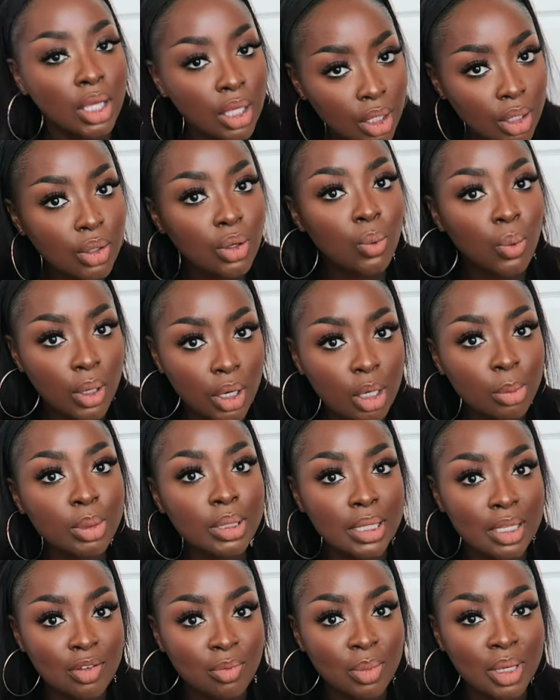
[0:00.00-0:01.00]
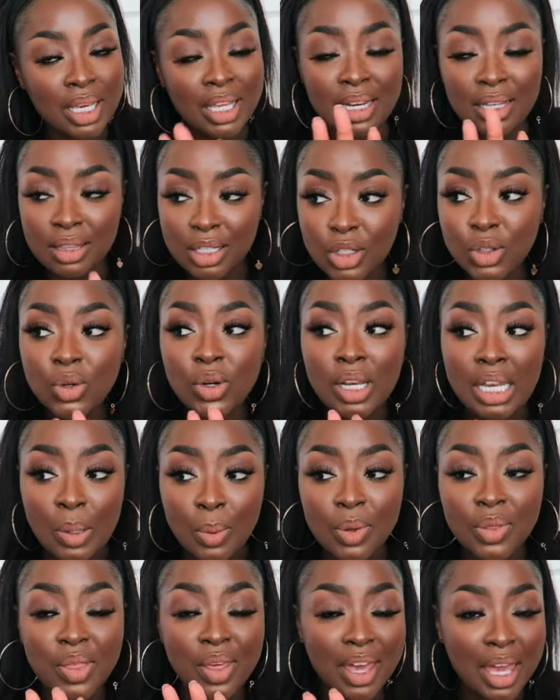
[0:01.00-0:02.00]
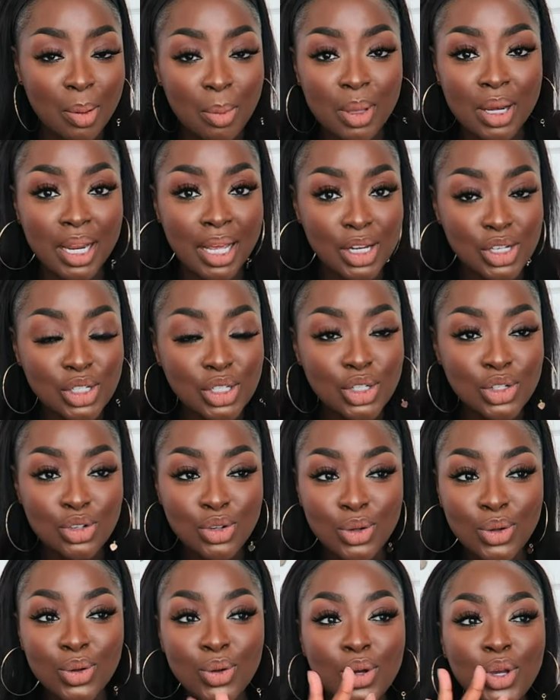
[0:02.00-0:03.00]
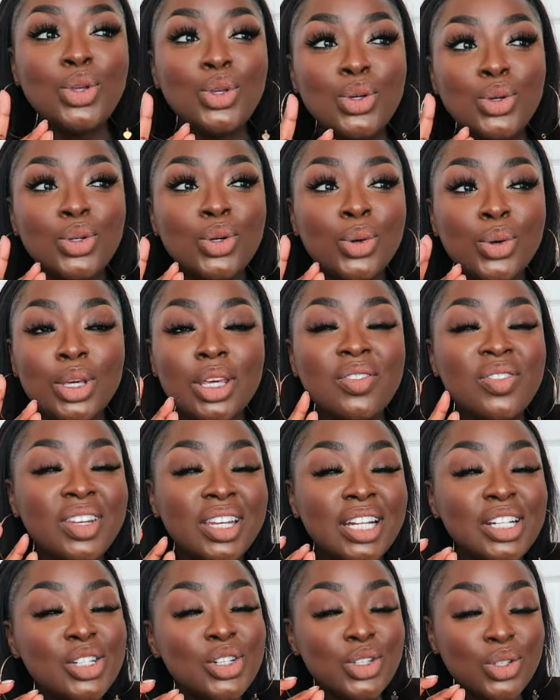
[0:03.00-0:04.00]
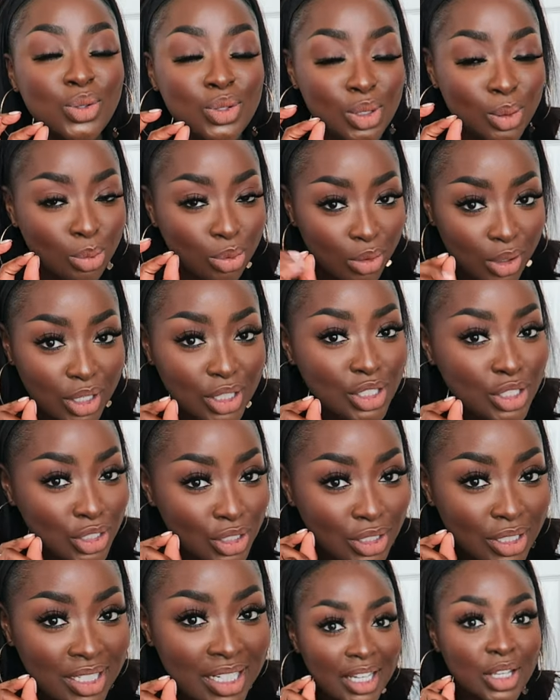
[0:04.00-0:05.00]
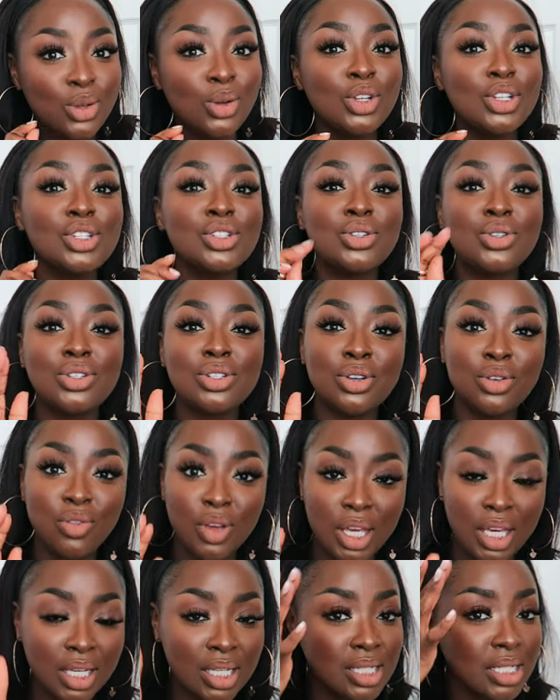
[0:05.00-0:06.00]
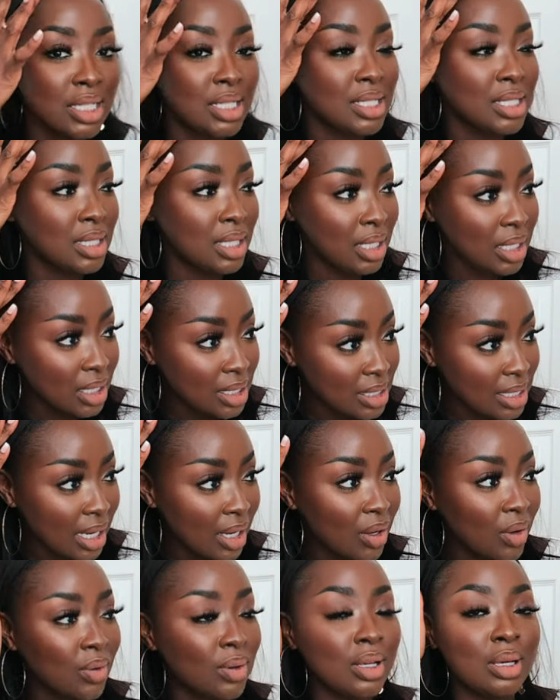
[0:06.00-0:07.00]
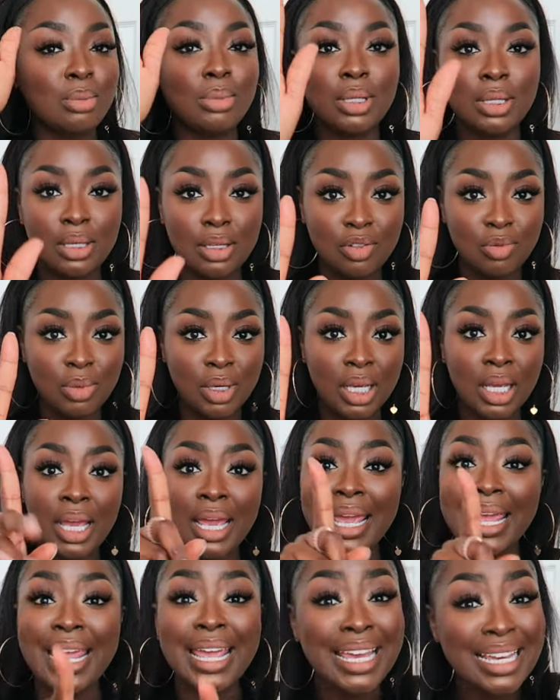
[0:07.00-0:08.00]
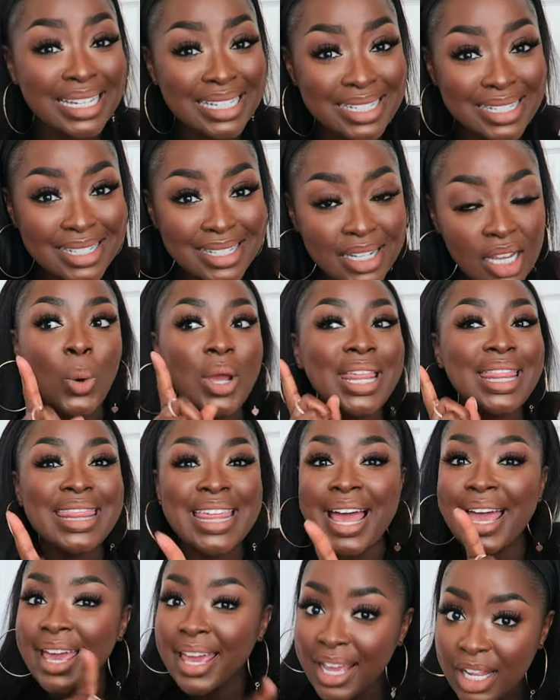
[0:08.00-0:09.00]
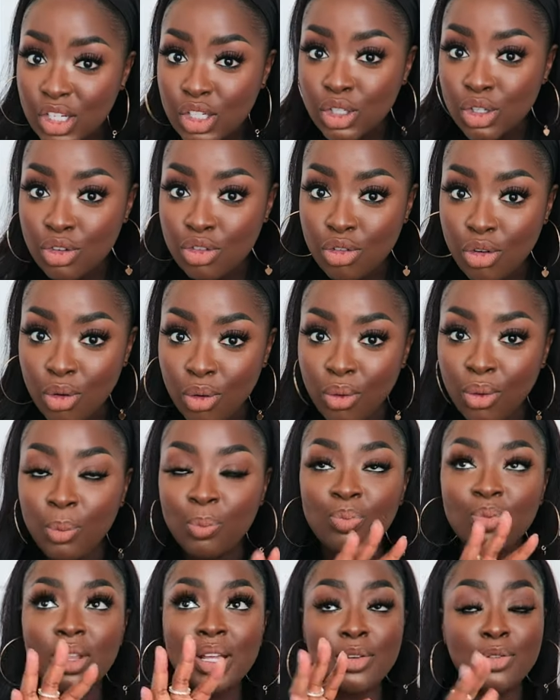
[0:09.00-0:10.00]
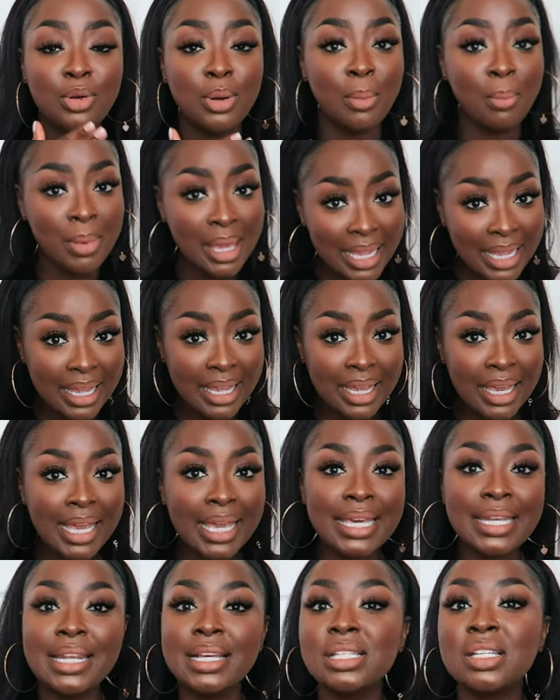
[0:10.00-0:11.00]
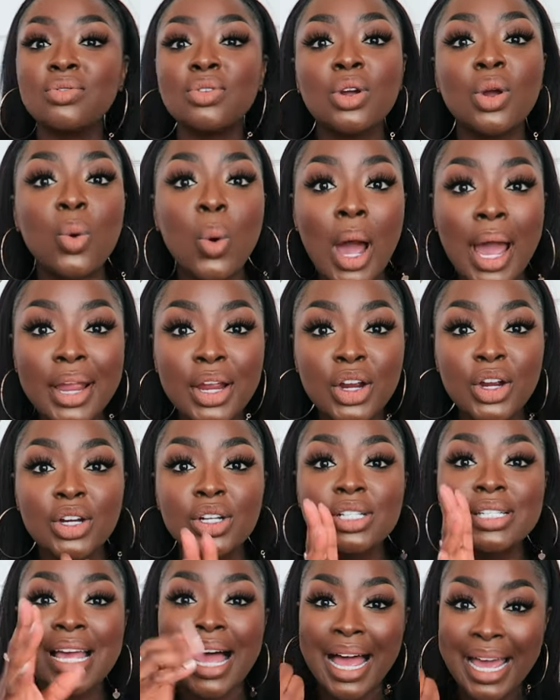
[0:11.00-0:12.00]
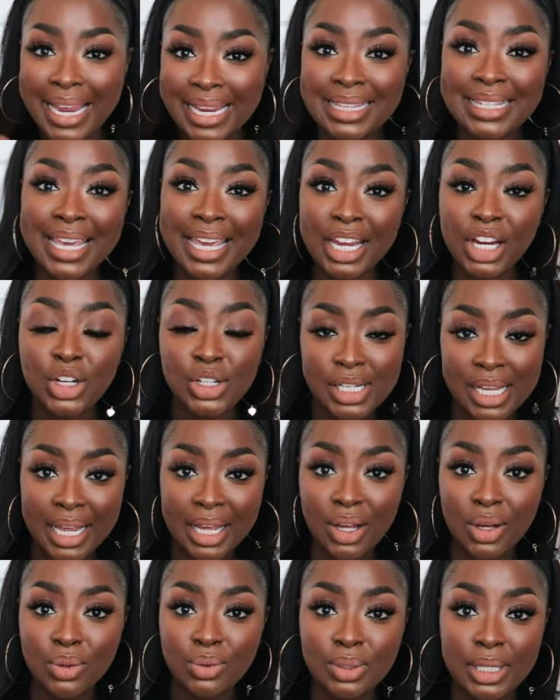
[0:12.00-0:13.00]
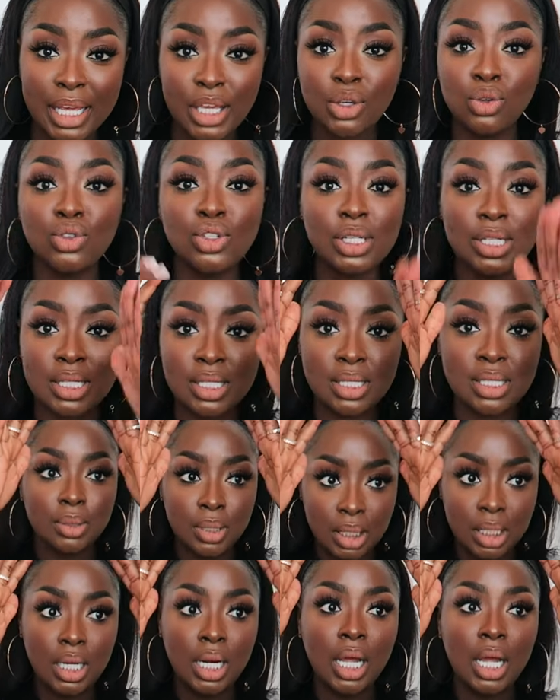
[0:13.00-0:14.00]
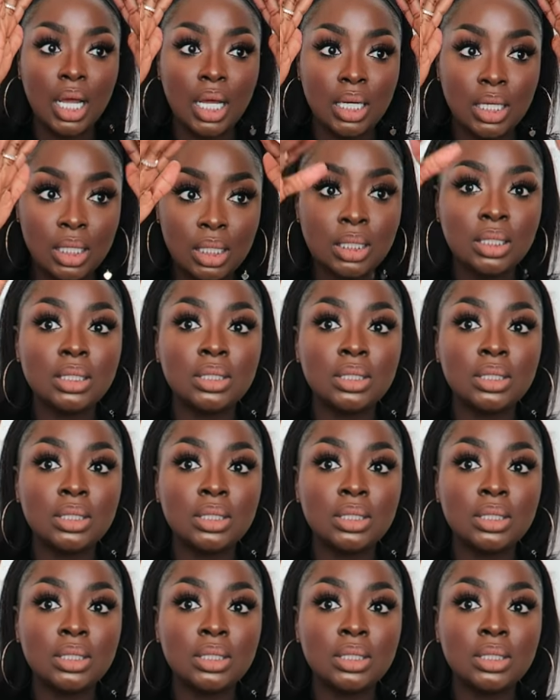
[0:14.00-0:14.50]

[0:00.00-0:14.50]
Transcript: It'll work, believe me. And literally with the Ebin edge control, you don't even need to use a brush. Like, you can just use your fingers and slick it down, and believe me. And with that edge control, for me, it doesn't require tying the hair down. Like, you just put it on,